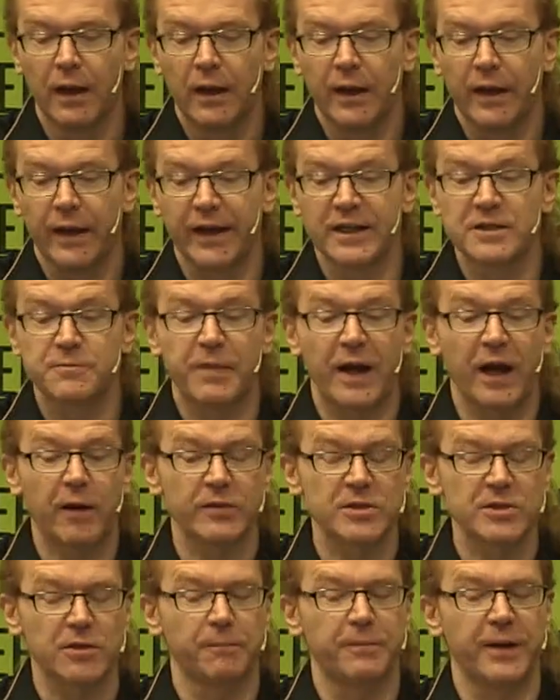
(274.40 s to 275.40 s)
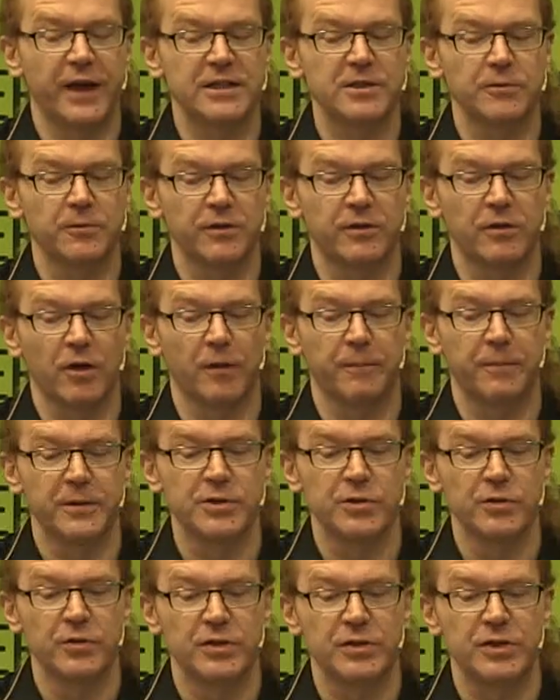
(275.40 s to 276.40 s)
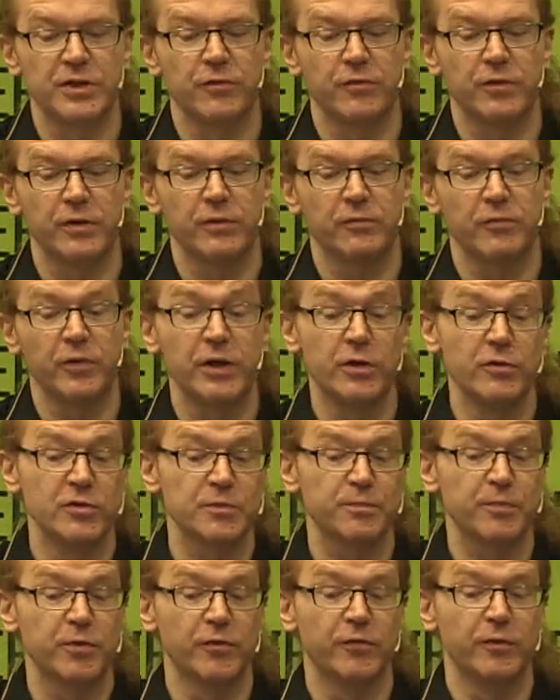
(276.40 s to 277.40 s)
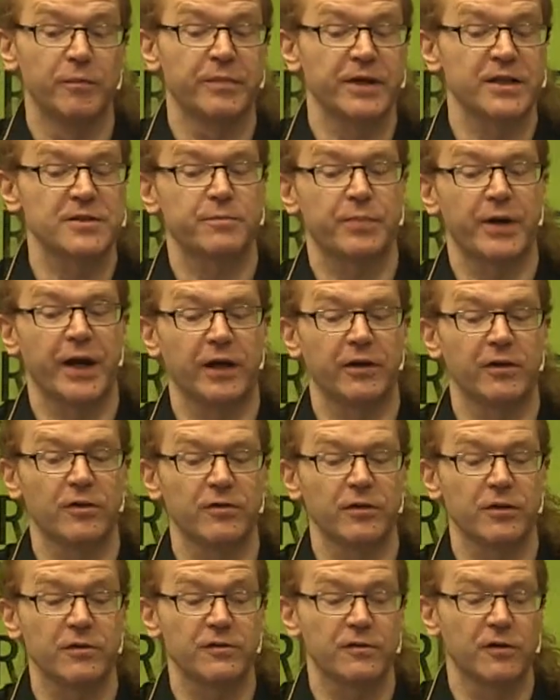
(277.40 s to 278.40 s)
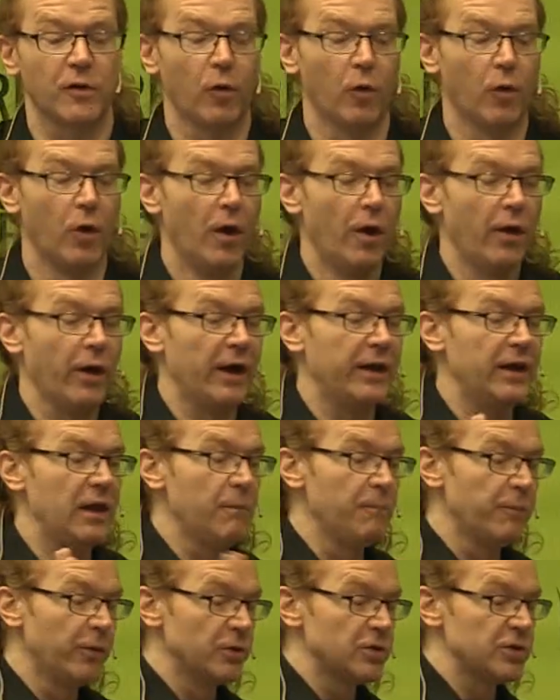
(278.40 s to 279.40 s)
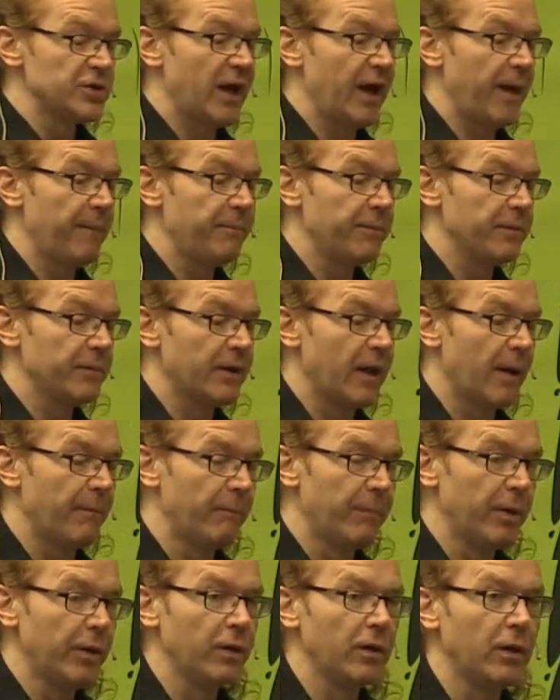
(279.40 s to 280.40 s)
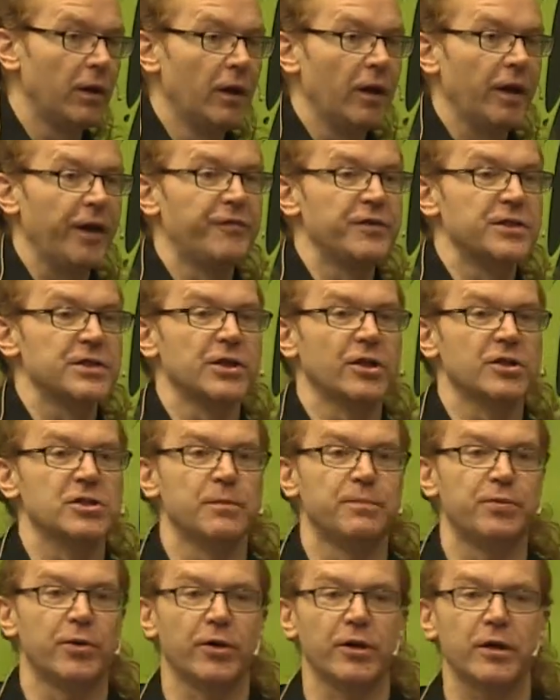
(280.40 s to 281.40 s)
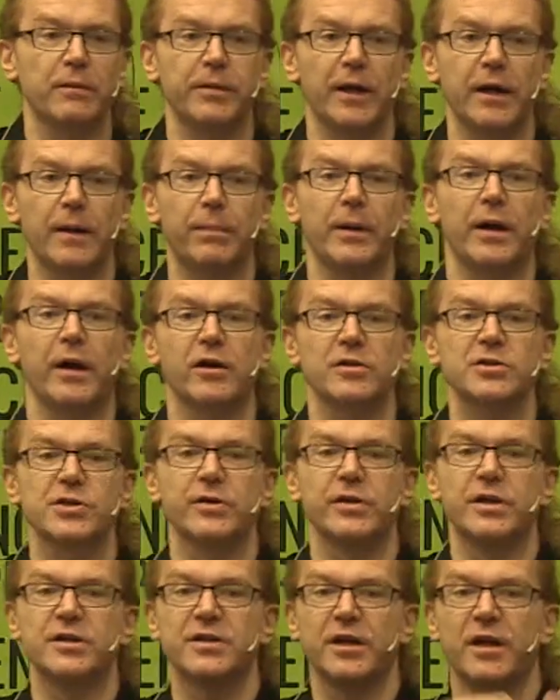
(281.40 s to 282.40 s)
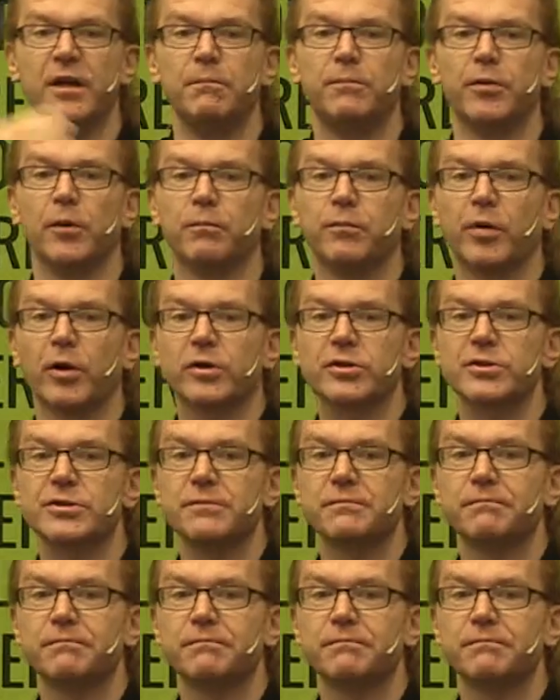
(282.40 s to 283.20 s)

It's backwards compatible with the opportunity to reuse proven best practices. So an input type number, if it's not supported by a browser, is an input box.